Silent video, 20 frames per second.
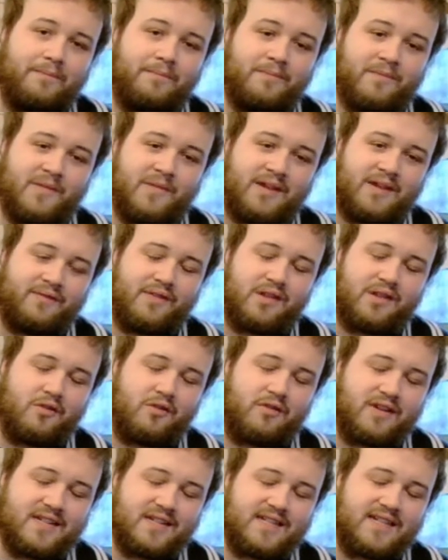leave the
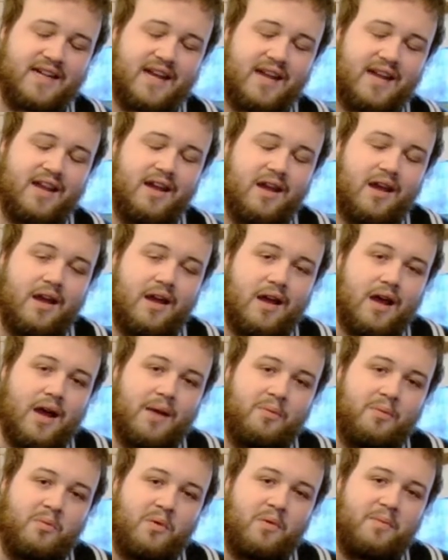story today.
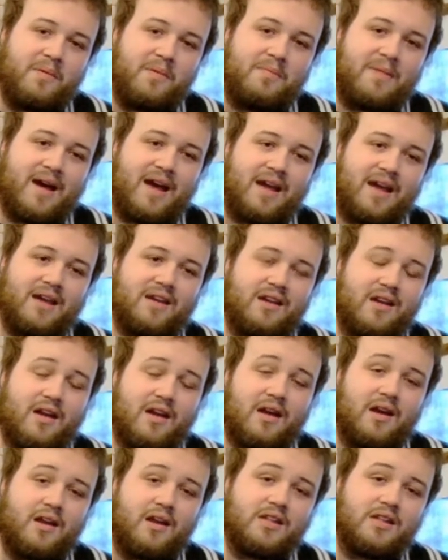We'll be back
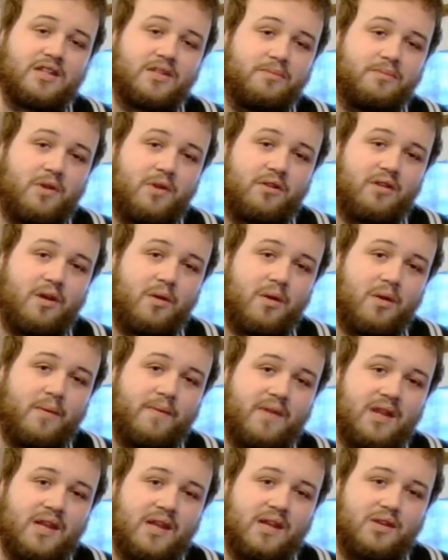tomorrow,
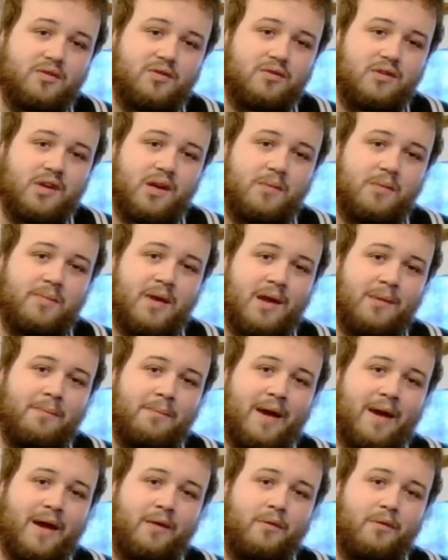obviously talking a bit
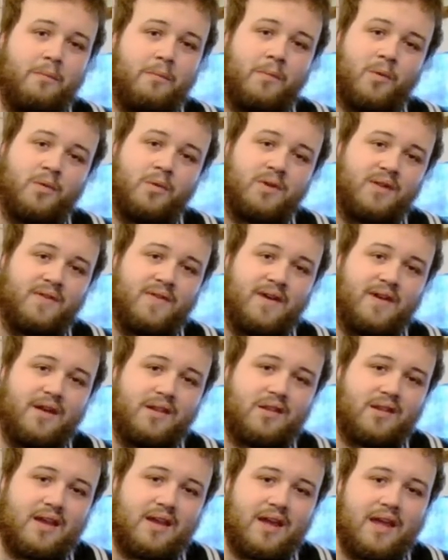about Maundy
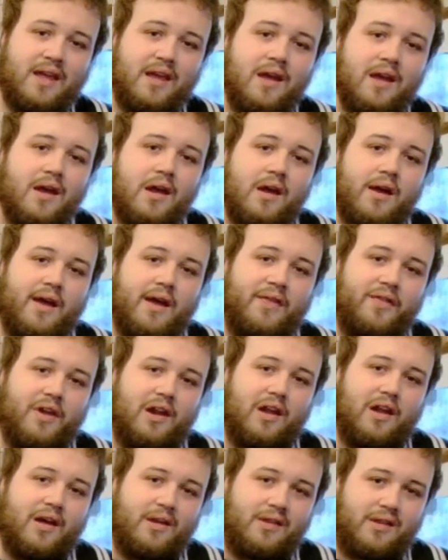Thursday and the
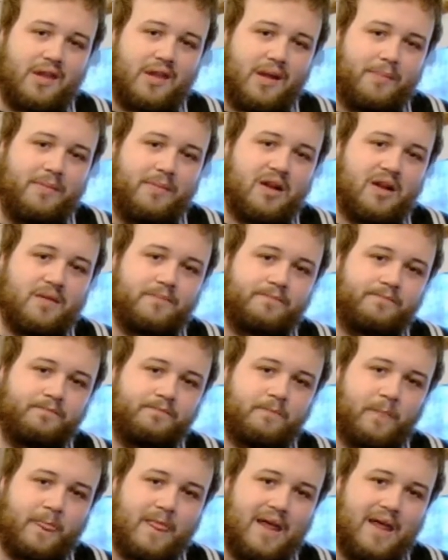Last Supper
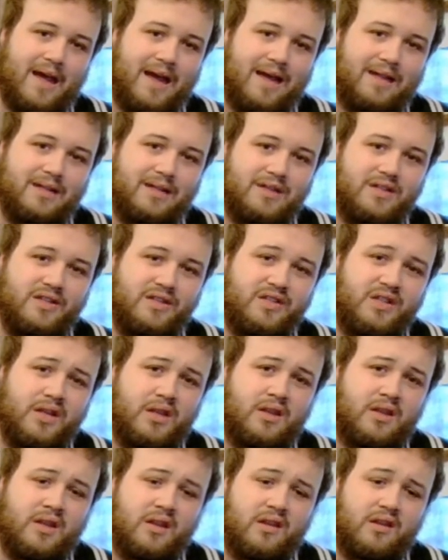and
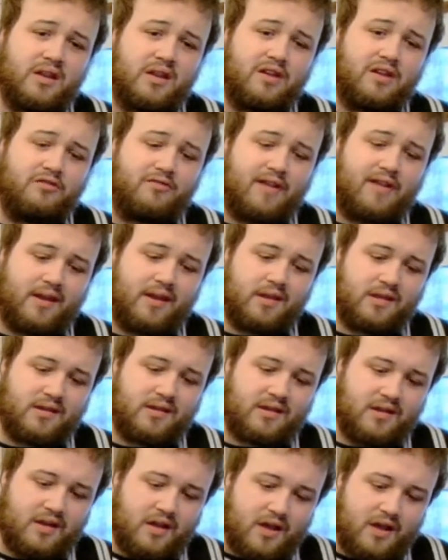Jesus' arrest.
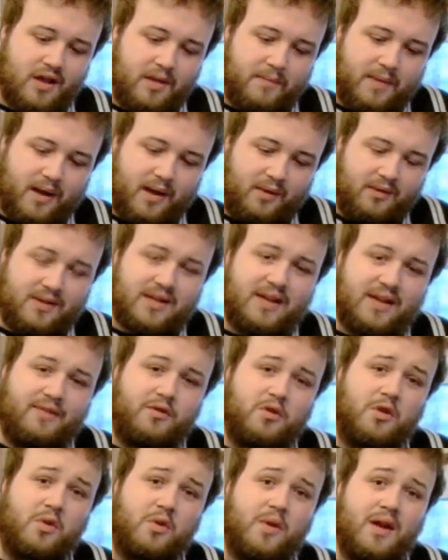But I want to leave you
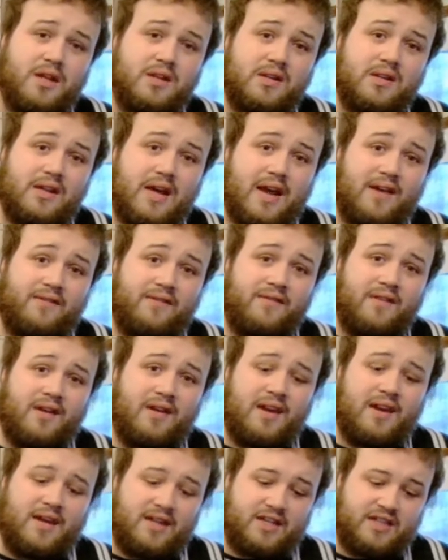with the questions I have
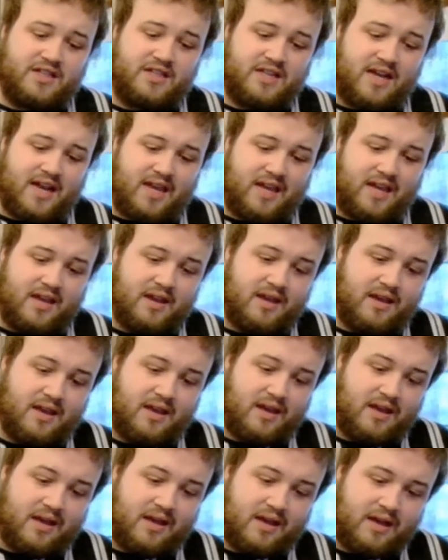each day
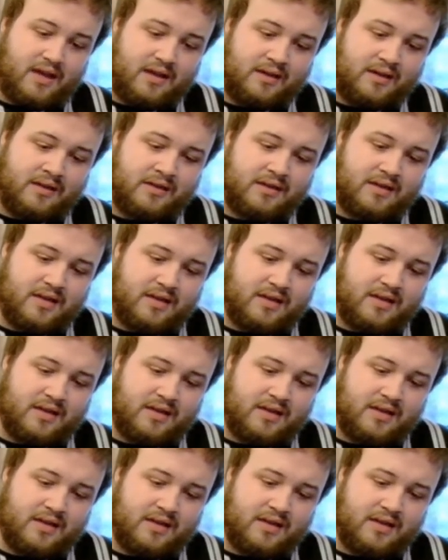here. And